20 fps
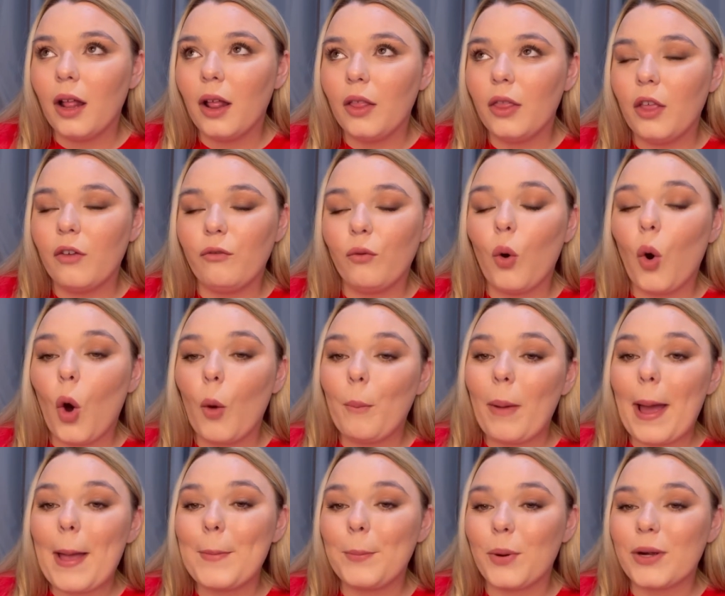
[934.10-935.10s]
the thought of
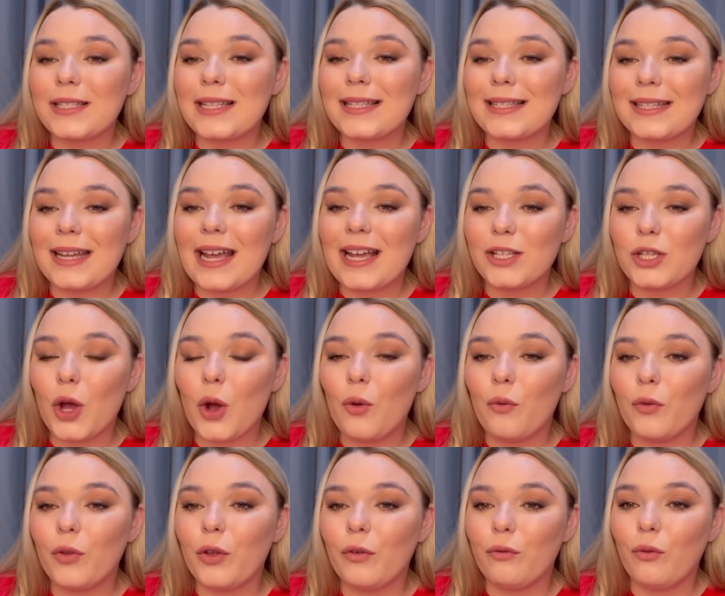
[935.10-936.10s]
buying presents takes
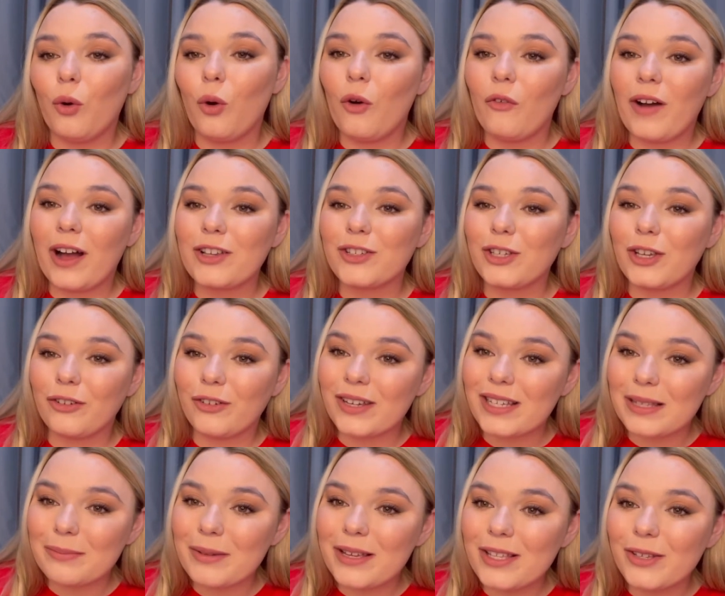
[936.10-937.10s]
over the thought of actually
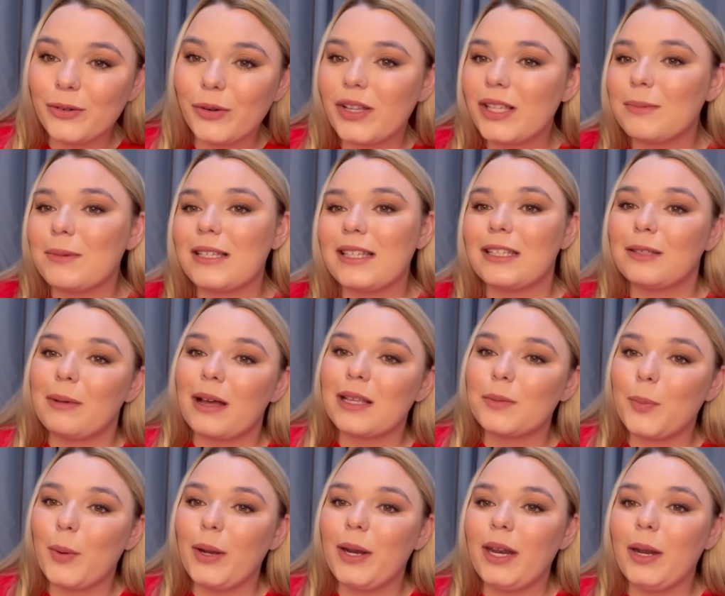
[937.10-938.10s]
Christmas. Christmas is about
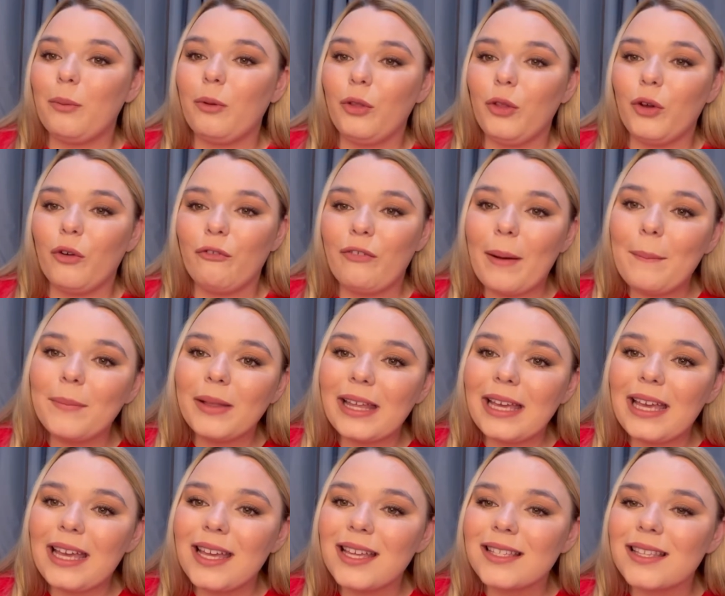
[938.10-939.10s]
spending it with your
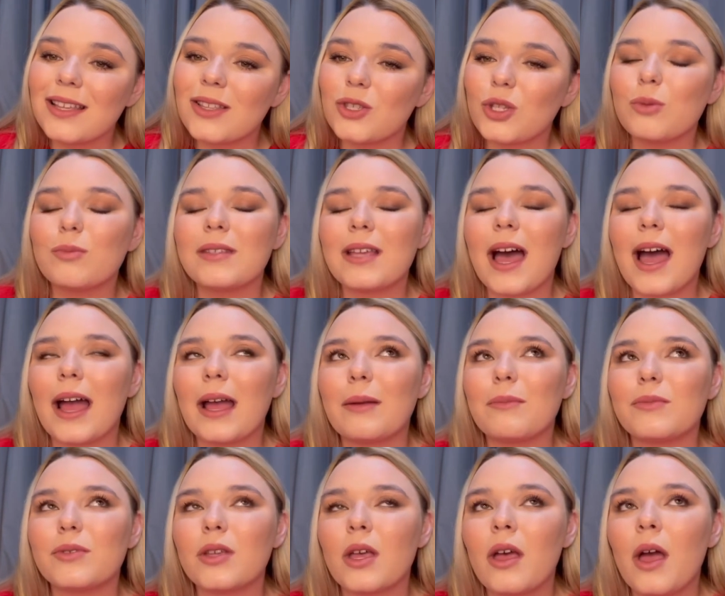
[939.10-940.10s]
families, and
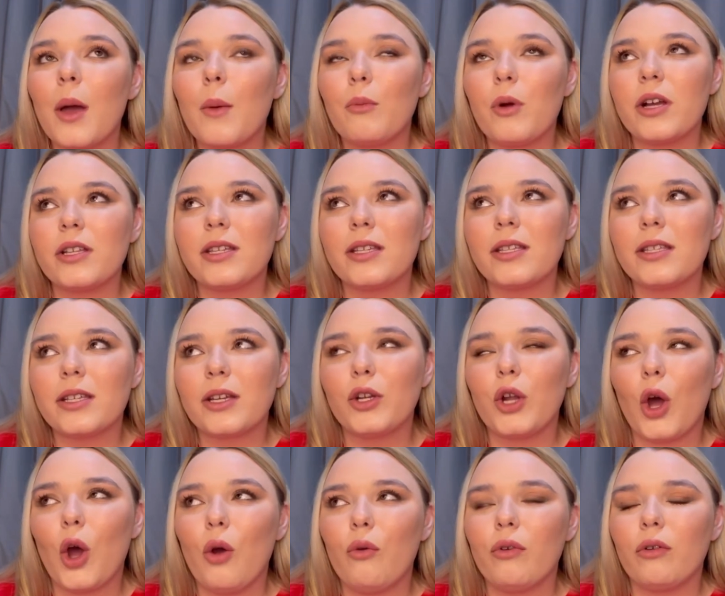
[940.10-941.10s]
sometimes presents can
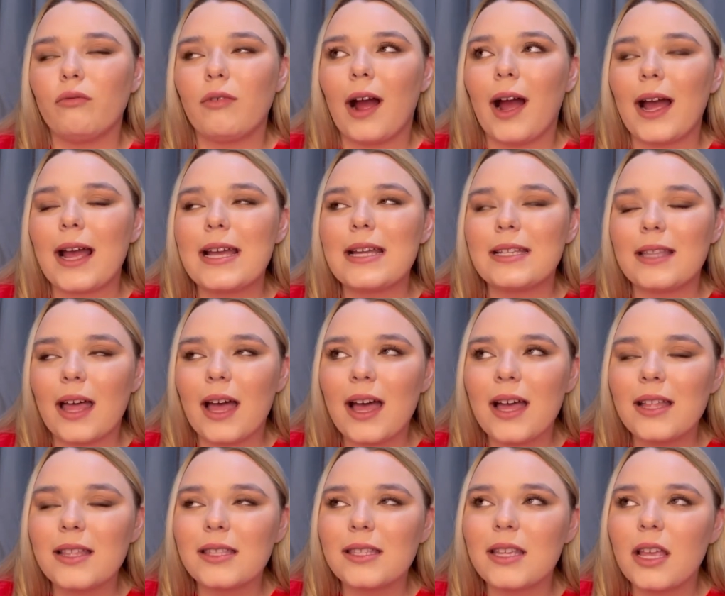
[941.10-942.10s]
override
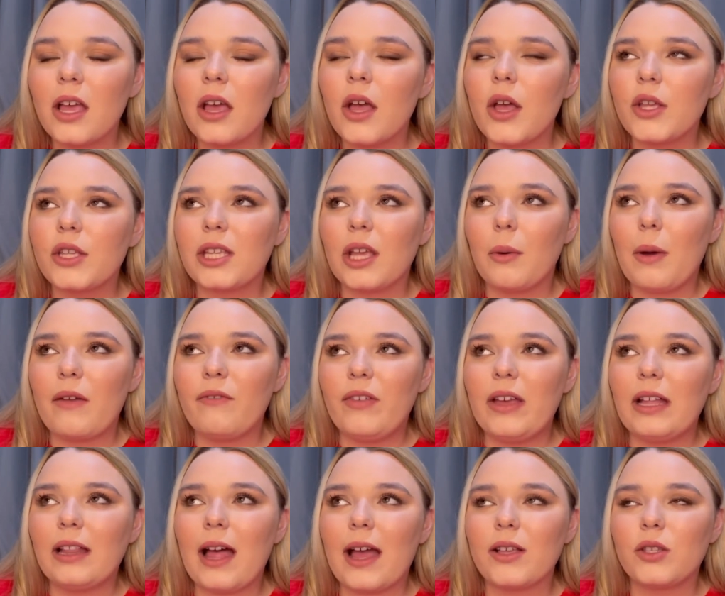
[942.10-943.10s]
that. So I
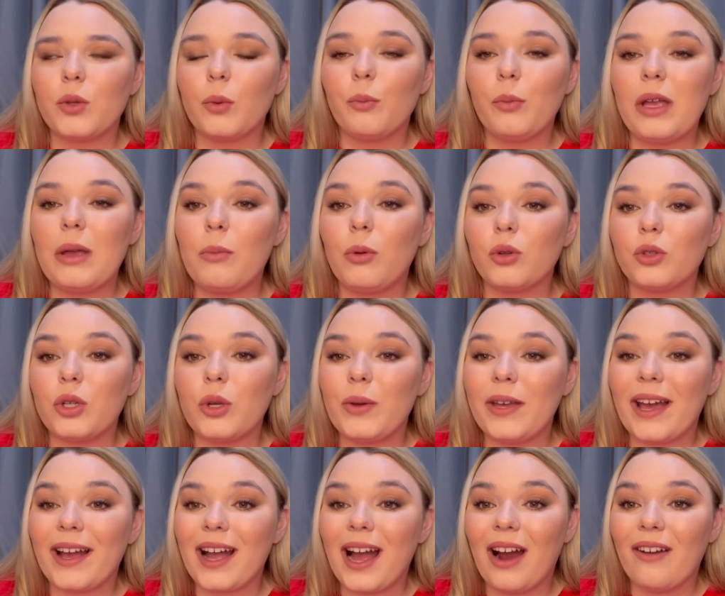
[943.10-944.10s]
feel like some people do
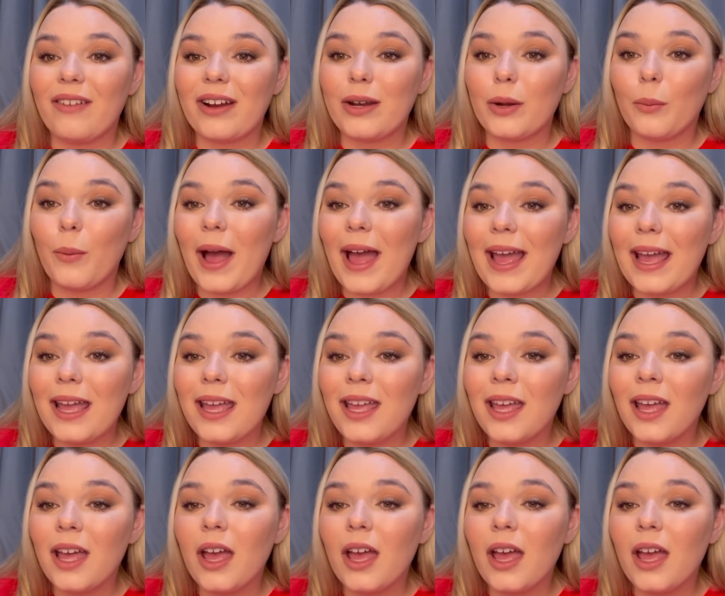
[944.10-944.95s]
get carried away.